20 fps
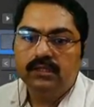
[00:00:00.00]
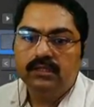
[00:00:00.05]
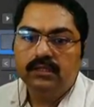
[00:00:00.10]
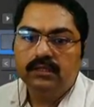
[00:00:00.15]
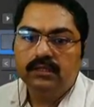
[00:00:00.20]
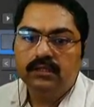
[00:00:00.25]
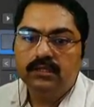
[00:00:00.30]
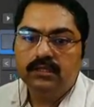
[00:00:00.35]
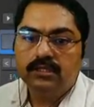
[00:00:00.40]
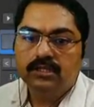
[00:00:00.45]

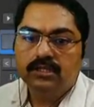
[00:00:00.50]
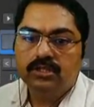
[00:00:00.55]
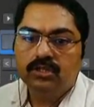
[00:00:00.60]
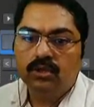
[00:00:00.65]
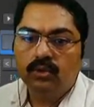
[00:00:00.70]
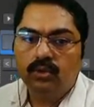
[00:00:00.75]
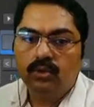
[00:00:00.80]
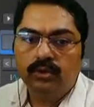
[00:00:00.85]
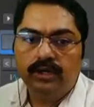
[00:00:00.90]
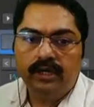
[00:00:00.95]
this is the
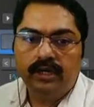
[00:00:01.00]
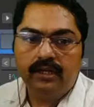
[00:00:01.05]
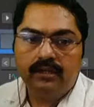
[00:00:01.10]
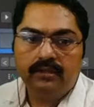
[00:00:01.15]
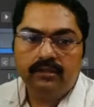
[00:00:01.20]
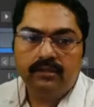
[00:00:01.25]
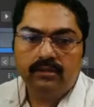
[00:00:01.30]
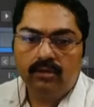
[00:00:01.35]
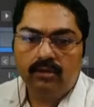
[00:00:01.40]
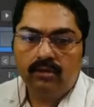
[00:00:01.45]
rotate
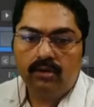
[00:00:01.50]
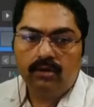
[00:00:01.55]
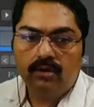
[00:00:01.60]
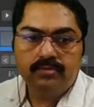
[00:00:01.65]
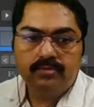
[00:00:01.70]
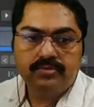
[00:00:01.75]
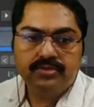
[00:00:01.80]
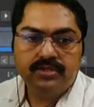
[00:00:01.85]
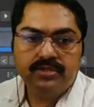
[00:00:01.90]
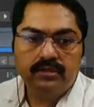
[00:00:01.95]

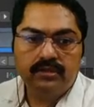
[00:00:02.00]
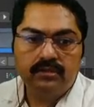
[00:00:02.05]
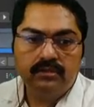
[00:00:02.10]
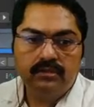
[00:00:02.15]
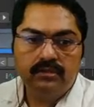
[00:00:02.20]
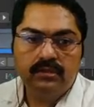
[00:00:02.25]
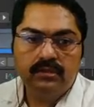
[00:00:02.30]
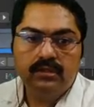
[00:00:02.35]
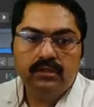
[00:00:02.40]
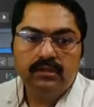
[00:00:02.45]
option.
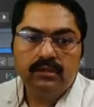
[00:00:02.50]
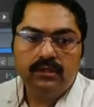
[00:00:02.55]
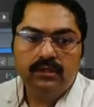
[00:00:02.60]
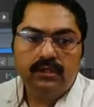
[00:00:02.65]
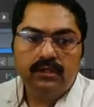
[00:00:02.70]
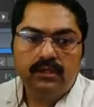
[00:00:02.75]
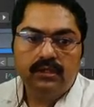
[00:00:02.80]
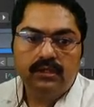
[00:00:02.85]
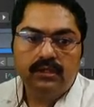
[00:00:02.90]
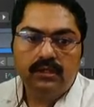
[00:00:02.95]

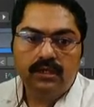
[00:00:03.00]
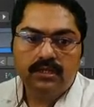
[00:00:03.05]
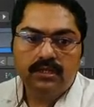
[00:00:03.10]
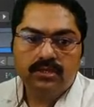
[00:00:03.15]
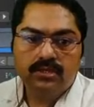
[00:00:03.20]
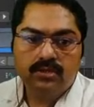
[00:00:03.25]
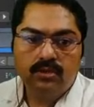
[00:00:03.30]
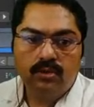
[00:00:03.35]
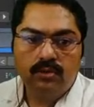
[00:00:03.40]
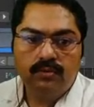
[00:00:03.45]
Let's
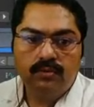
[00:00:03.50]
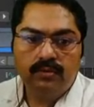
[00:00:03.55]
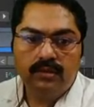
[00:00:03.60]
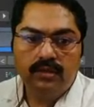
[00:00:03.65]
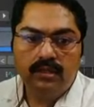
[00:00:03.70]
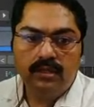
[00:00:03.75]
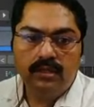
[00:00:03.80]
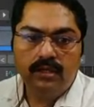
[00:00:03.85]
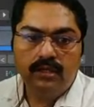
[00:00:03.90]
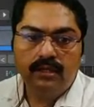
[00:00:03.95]
go with
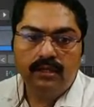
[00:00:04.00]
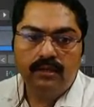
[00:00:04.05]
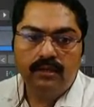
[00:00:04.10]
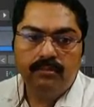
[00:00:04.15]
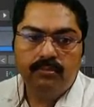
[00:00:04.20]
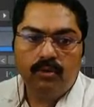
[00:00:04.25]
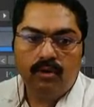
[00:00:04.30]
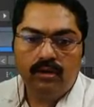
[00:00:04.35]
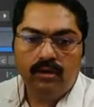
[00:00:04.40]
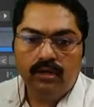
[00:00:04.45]
the
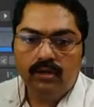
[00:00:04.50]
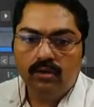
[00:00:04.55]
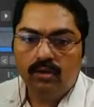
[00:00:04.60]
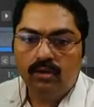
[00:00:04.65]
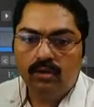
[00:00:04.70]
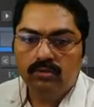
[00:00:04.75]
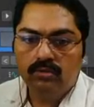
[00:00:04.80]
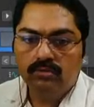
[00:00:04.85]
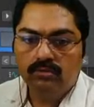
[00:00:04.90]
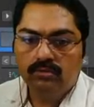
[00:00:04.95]

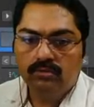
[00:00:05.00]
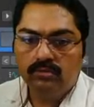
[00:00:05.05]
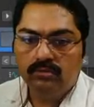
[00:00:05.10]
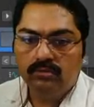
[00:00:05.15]
polygon.